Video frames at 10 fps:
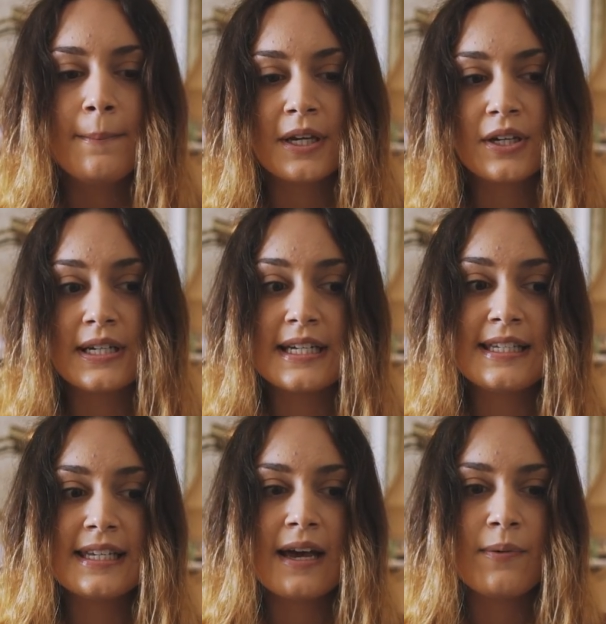
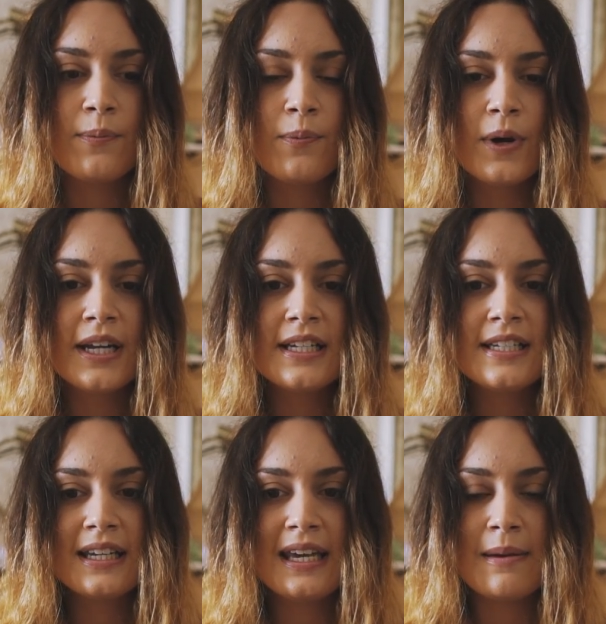because I wanted
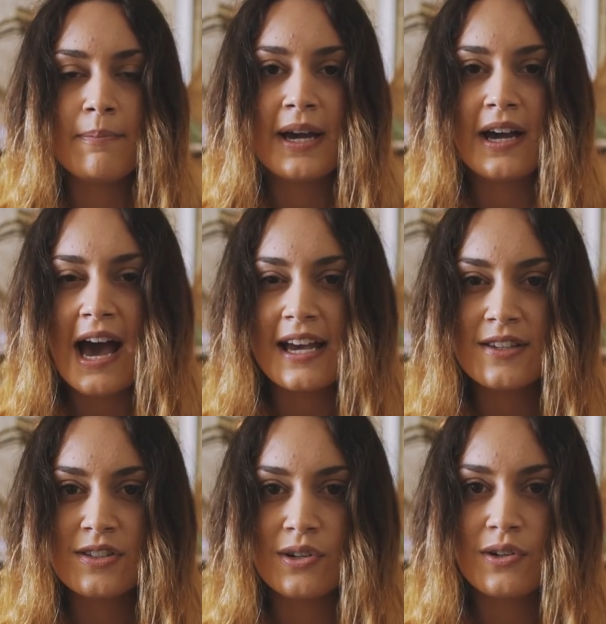to keep my I
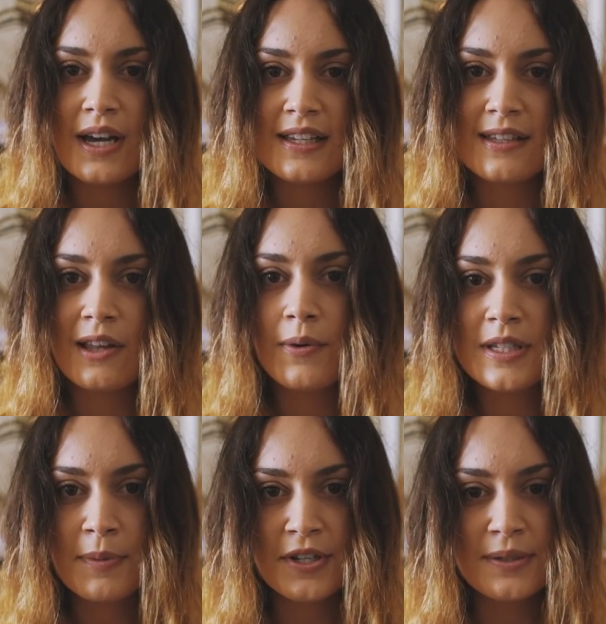S O as low
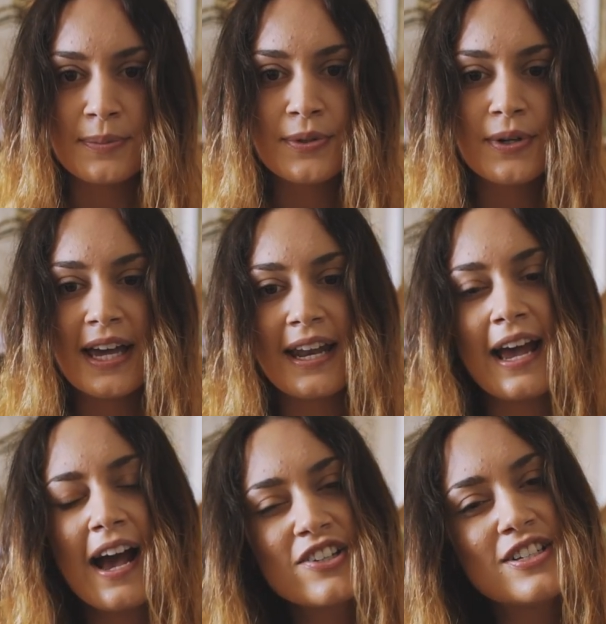as possible, and I
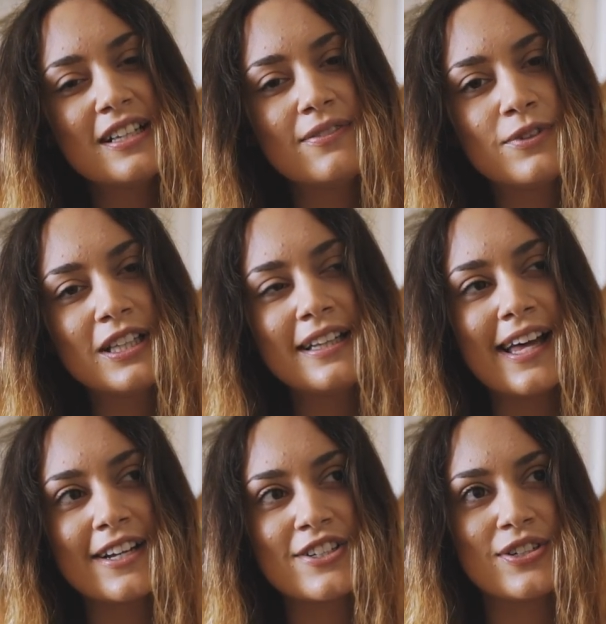actually really
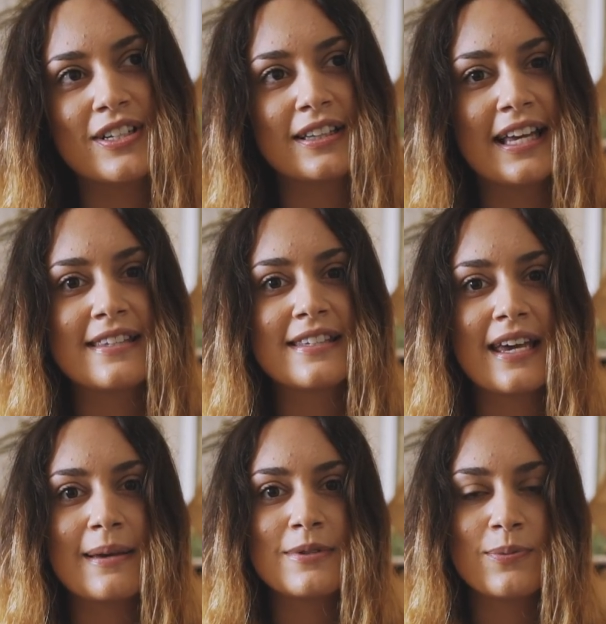like shooting
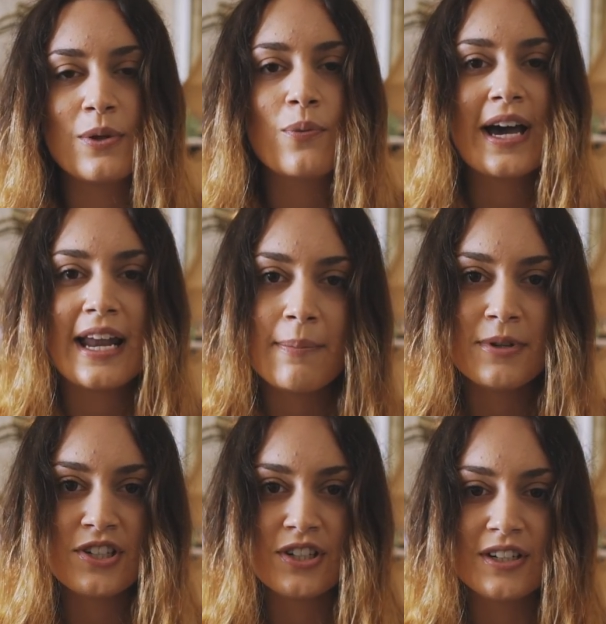landscapes with a wide
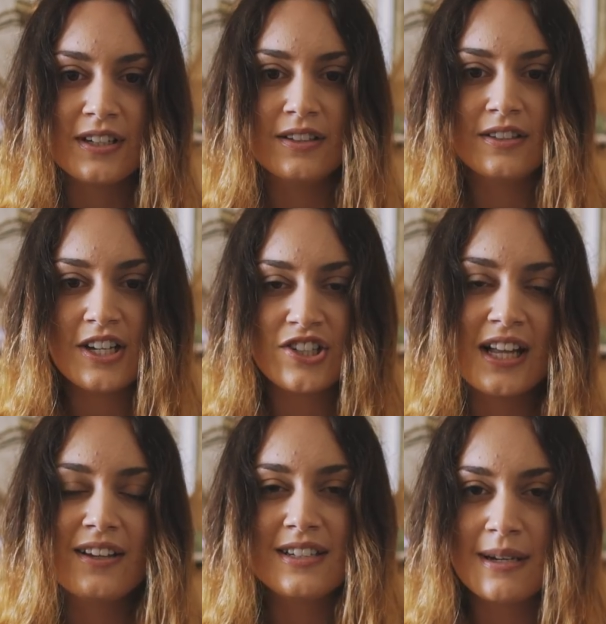aperture and a, a
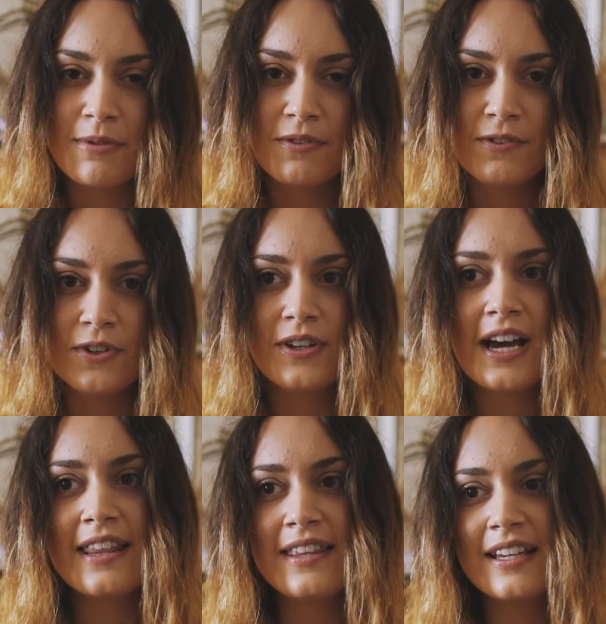shallow depth of field.
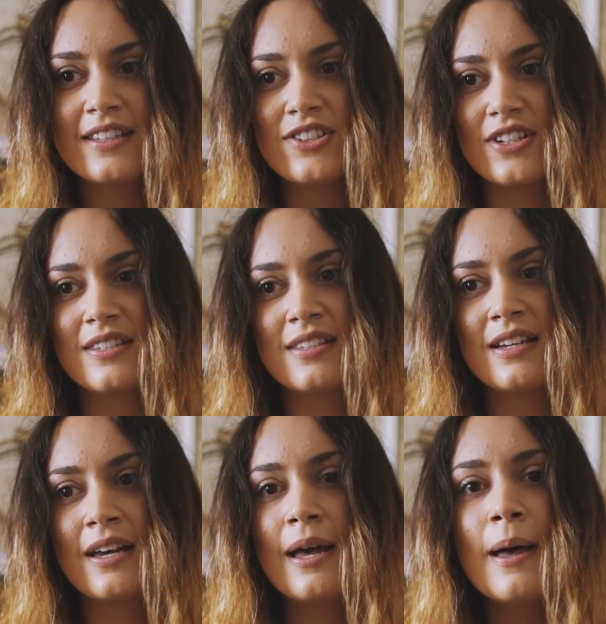I think it's just
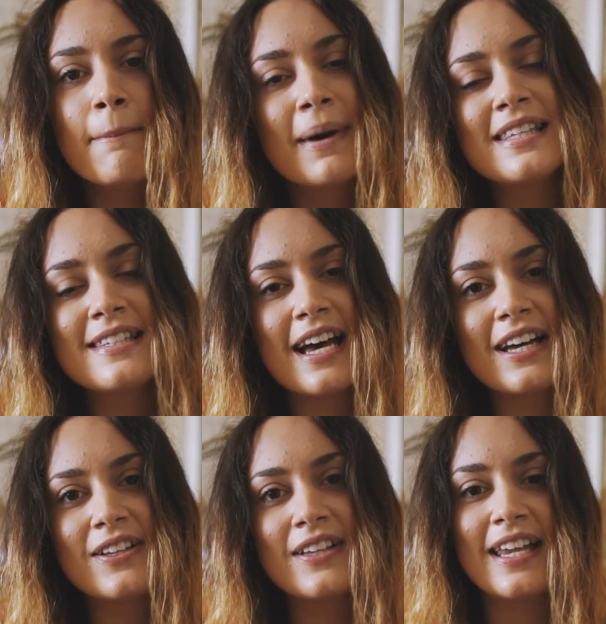my
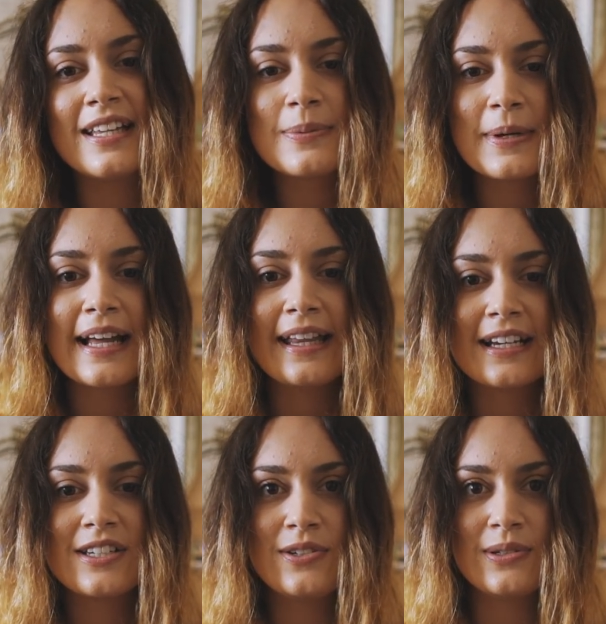style and it's what I
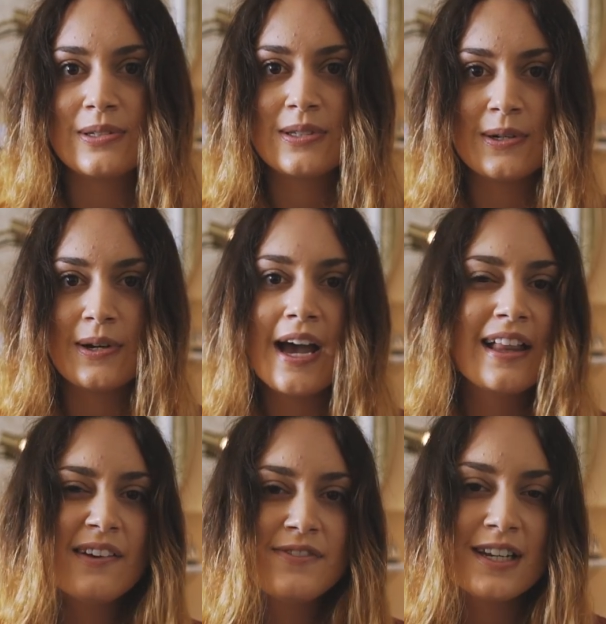like to do, so I
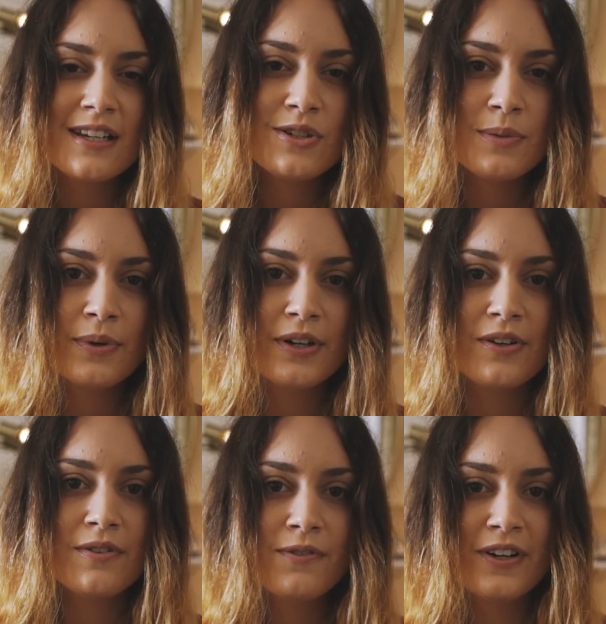left it at two point
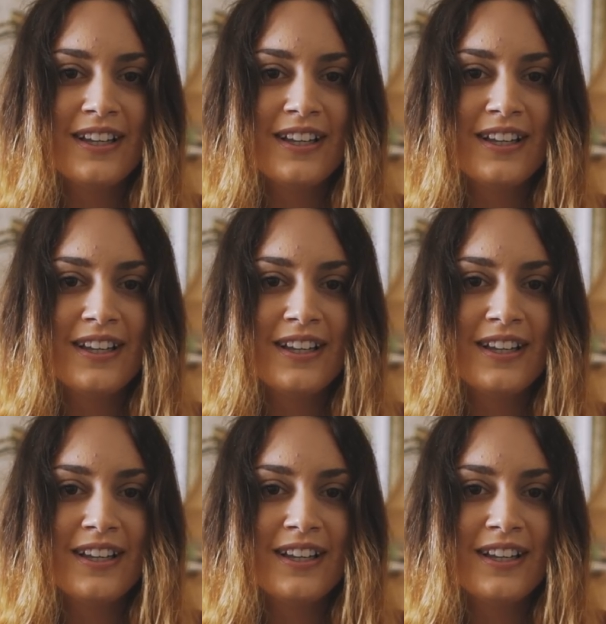oh for